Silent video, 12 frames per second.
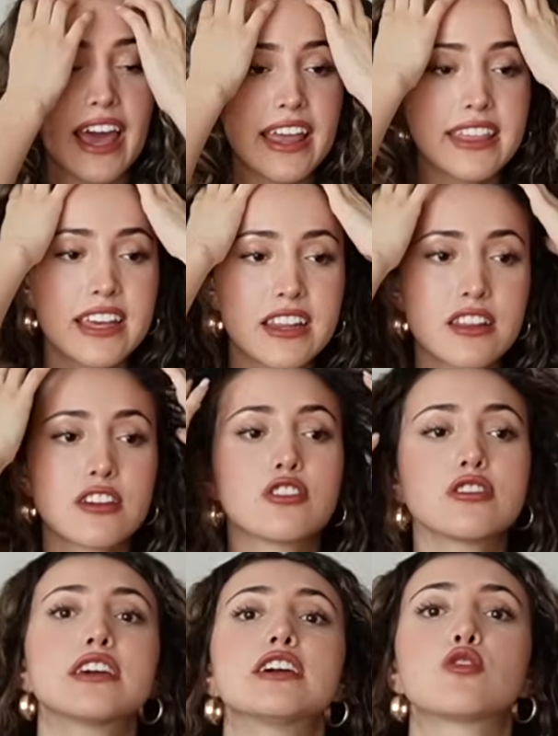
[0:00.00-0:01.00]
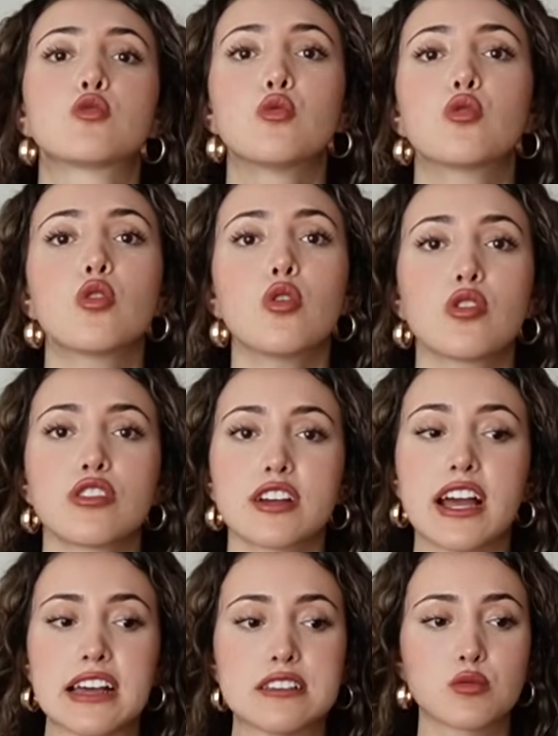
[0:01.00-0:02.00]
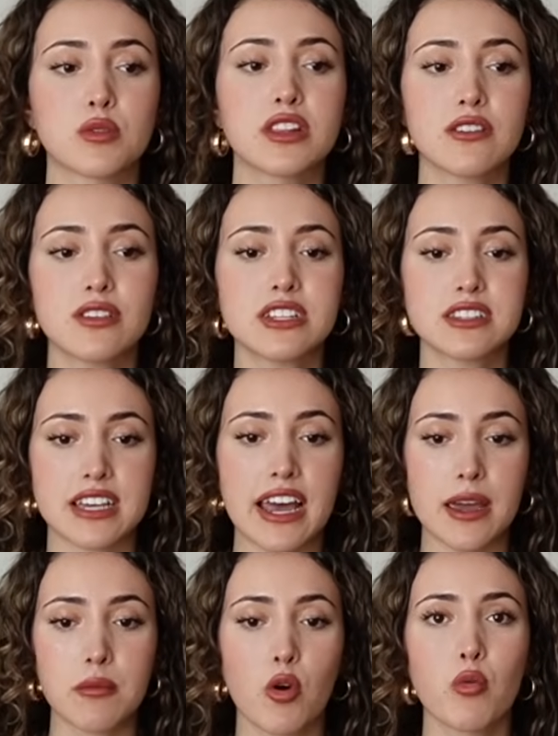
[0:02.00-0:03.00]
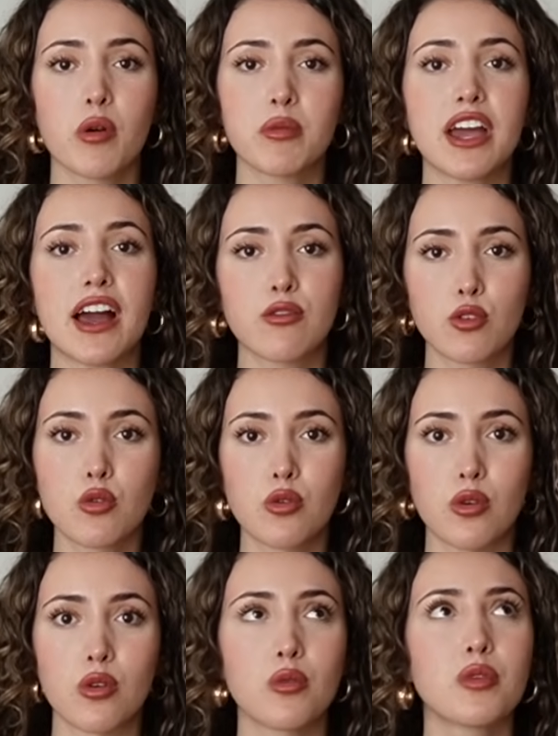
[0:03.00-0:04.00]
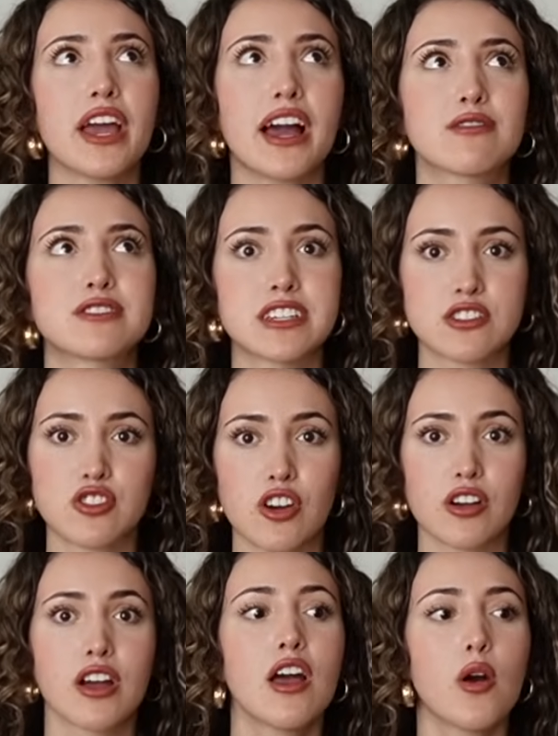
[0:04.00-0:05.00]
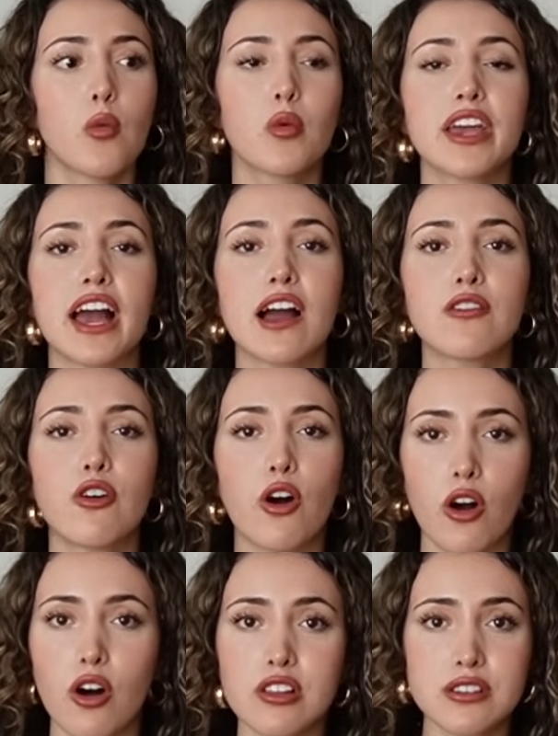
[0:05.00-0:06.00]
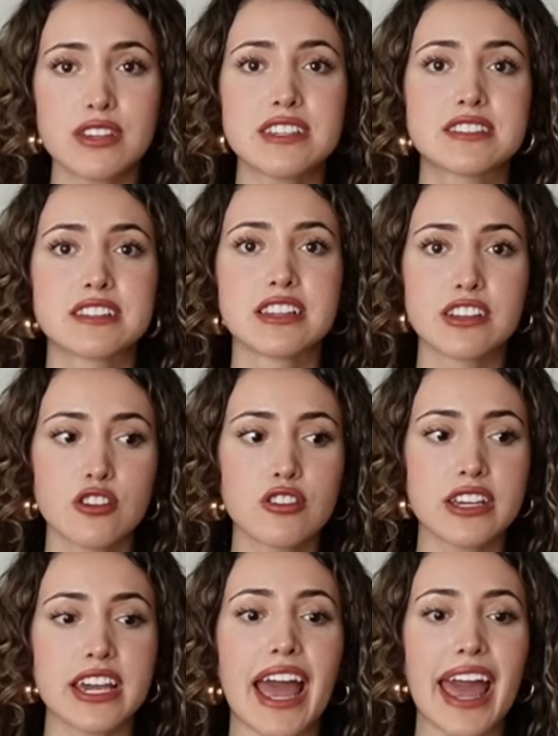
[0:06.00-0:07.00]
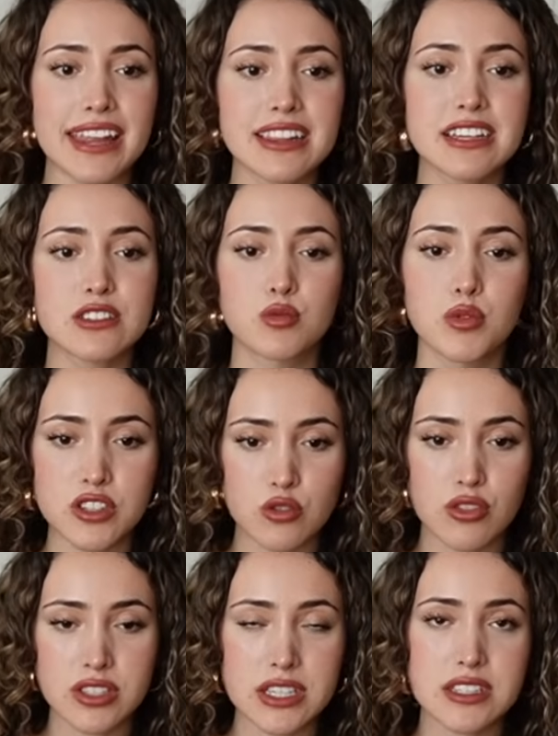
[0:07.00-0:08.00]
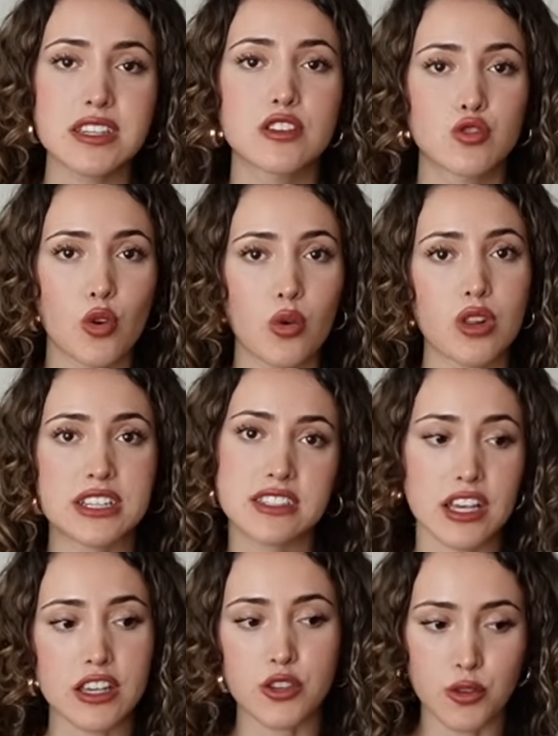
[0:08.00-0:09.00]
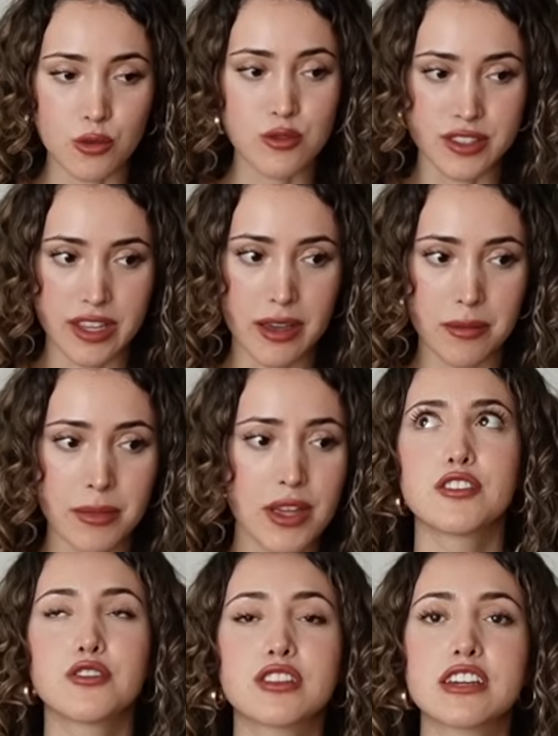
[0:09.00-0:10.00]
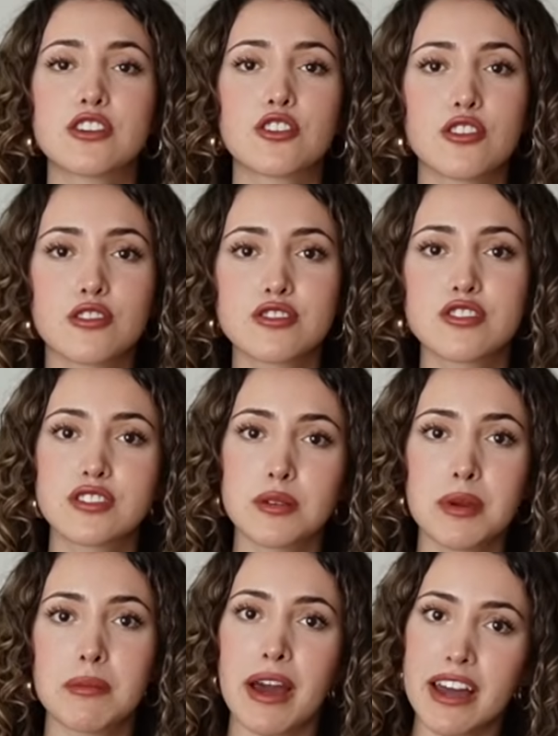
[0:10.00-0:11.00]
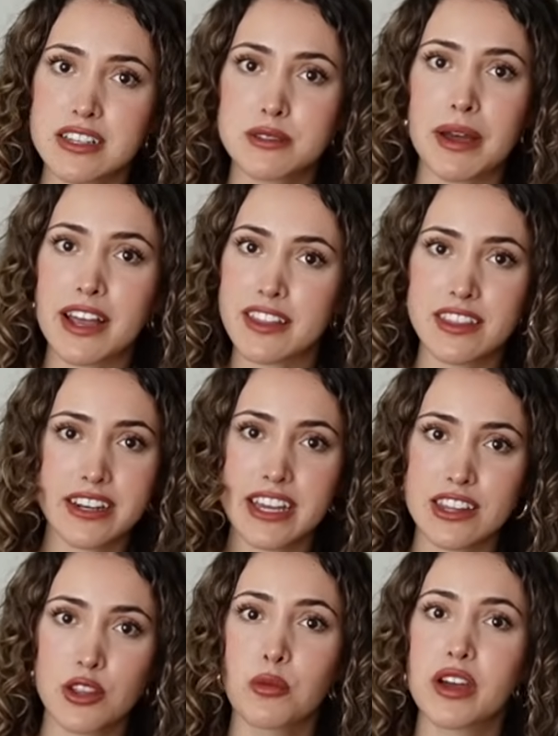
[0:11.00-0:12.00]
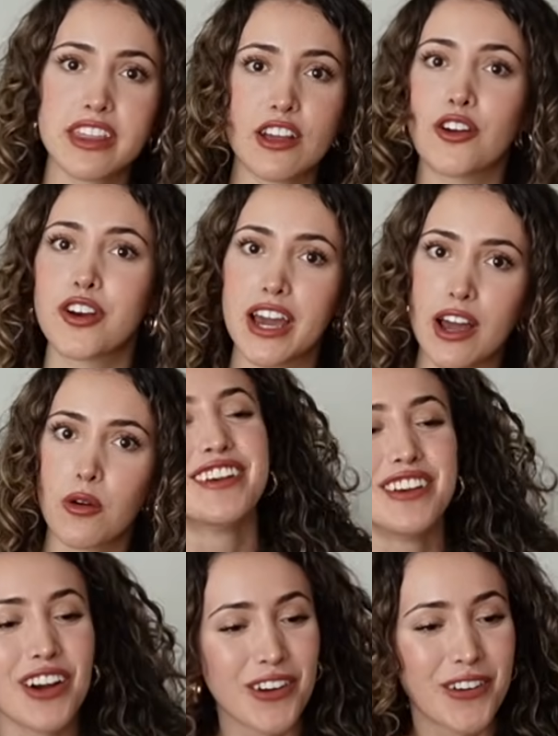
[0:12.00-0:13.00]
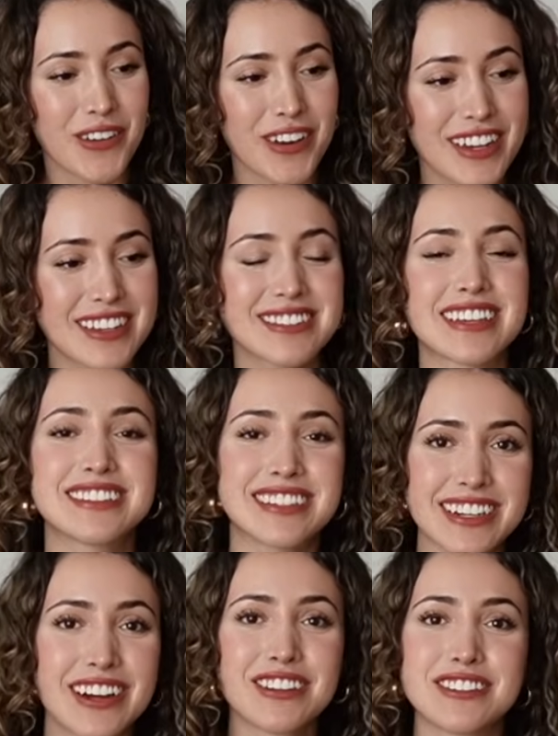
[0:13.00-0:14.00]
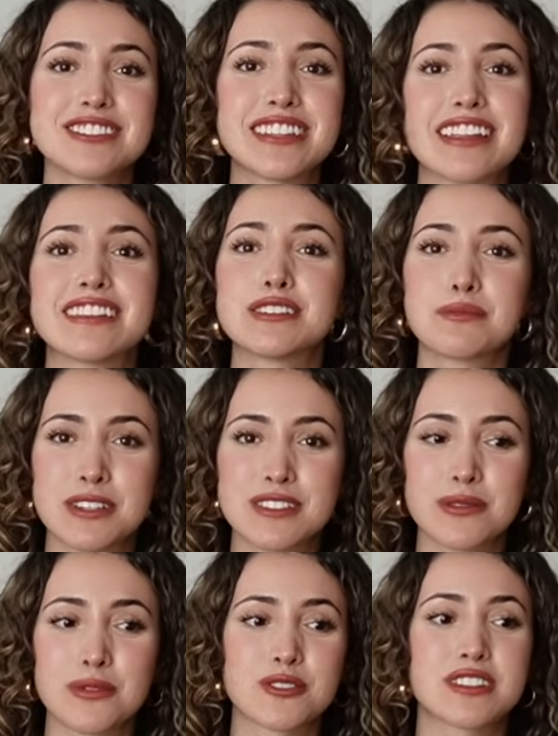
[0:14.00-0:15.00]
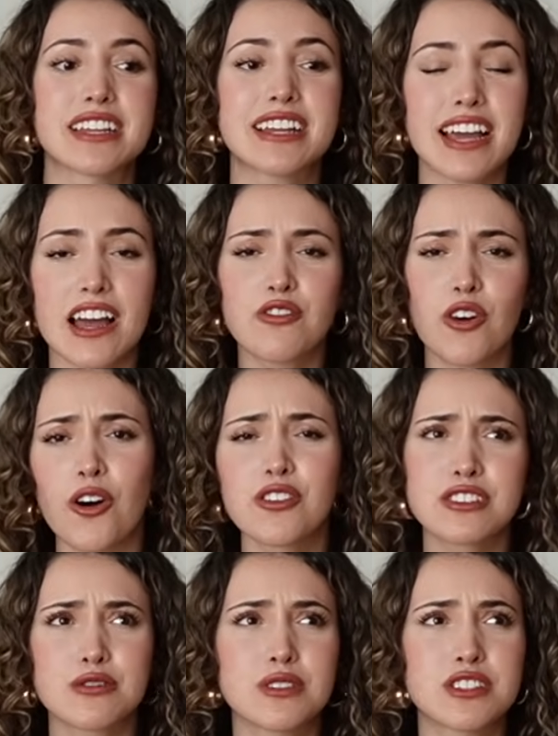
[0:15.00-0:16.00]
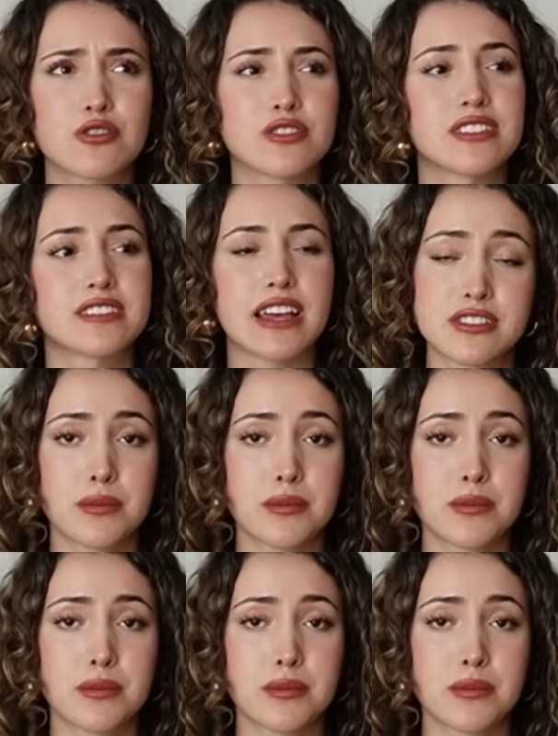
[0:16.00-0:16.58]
And then literally Google. Guys, we live in a time where we have Google, we have TikTok. We have all of these literally endless resources, so let's use them. You think girls used to be baddies back in the day the way they are now? No, because they didn't understand these principles. They didn't have all these resources.